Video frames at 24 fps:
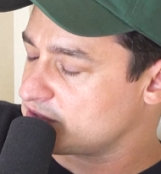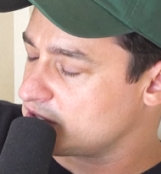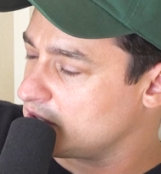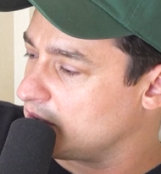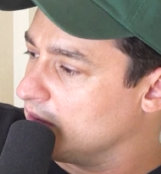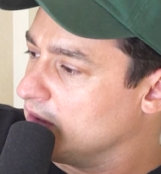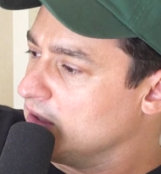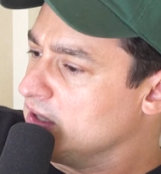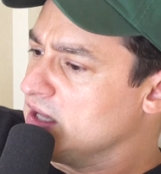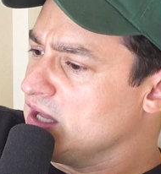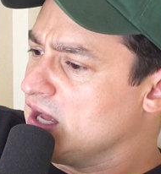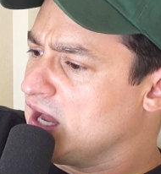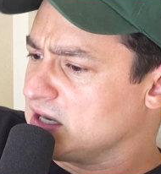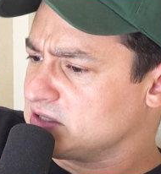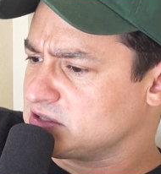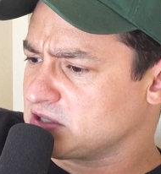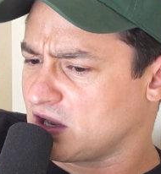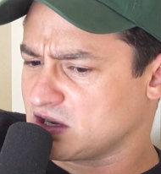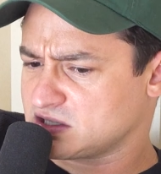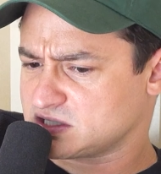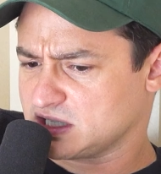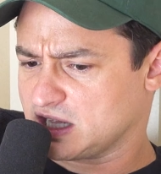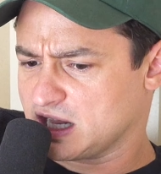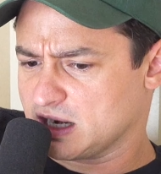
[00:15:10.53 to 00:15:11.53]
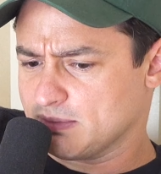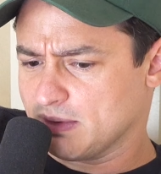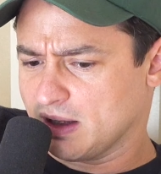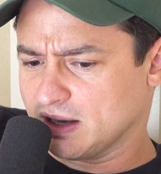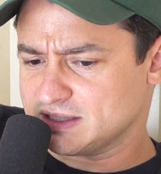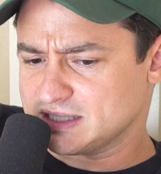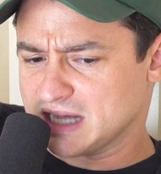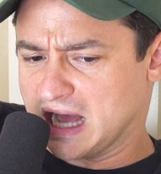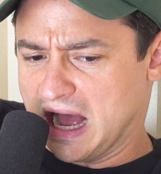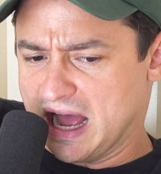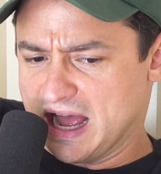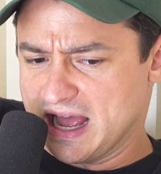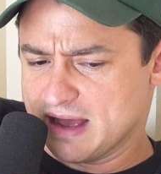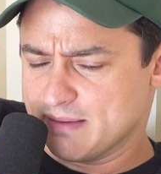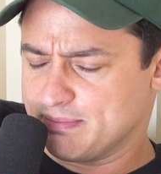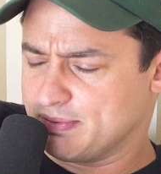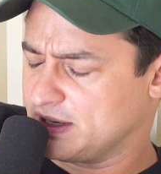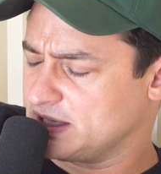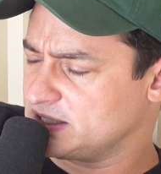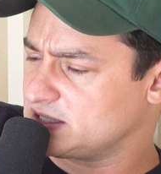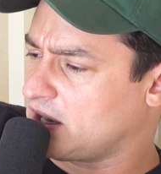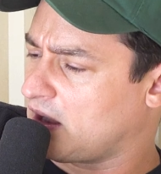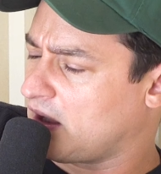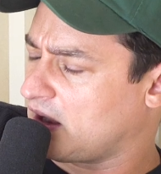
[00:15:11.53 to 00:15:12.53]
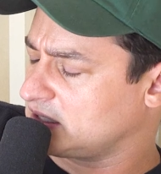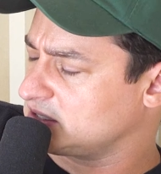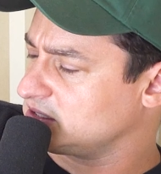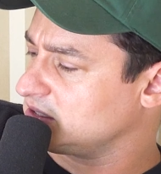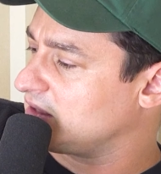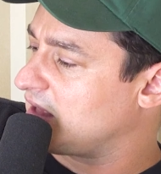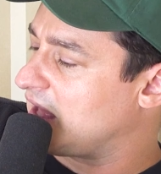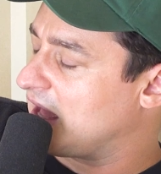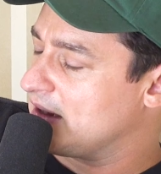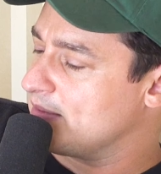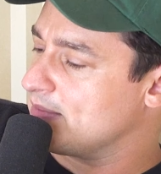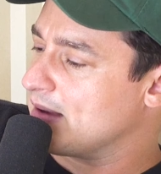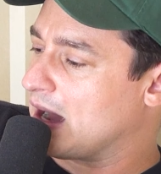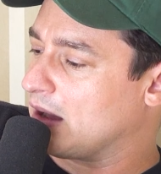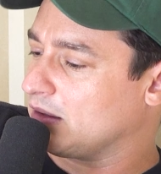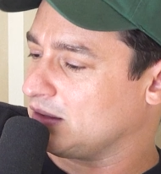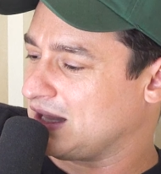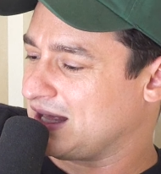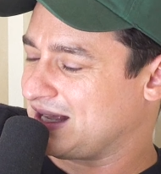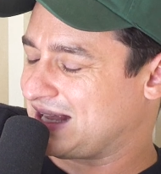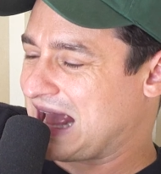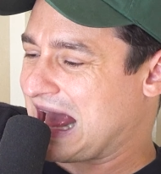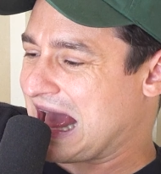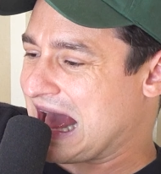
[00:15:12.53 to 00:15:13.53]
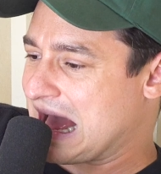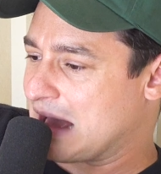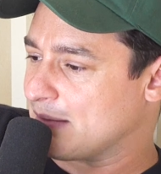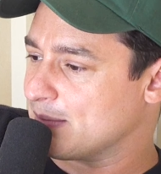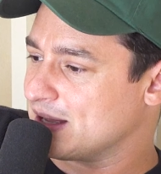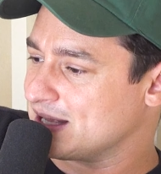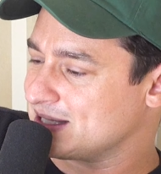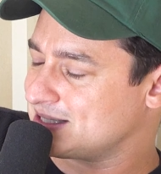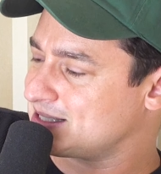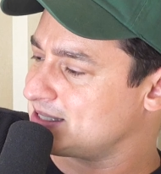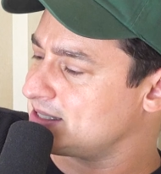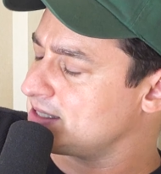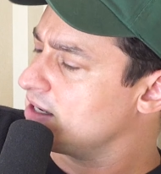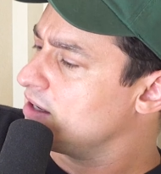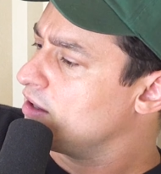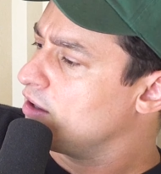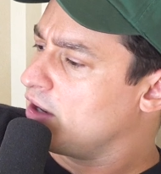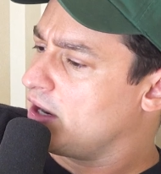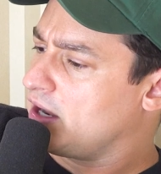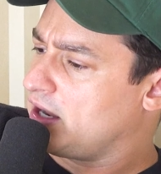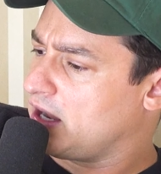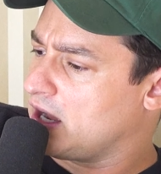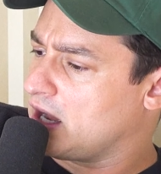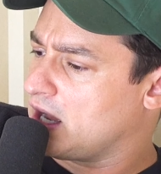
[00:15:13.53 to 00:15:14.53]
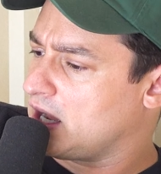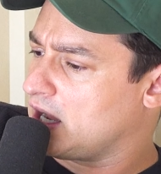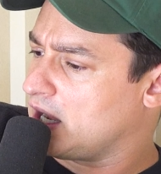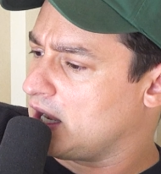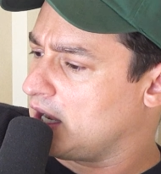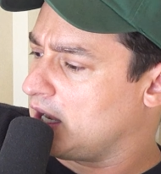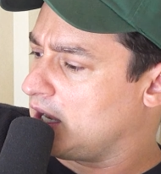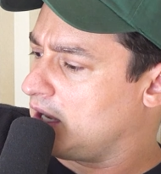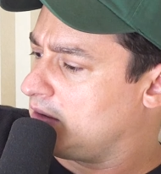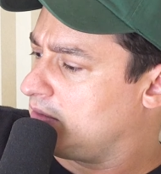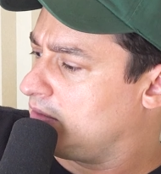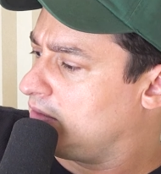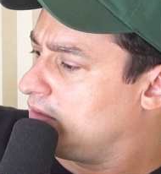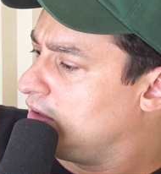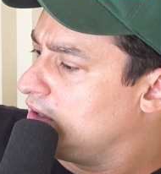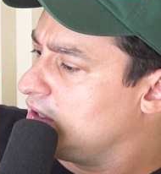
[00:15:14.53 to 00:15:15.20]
So it talks a lot about diet, but it talks a lot about like habits uh,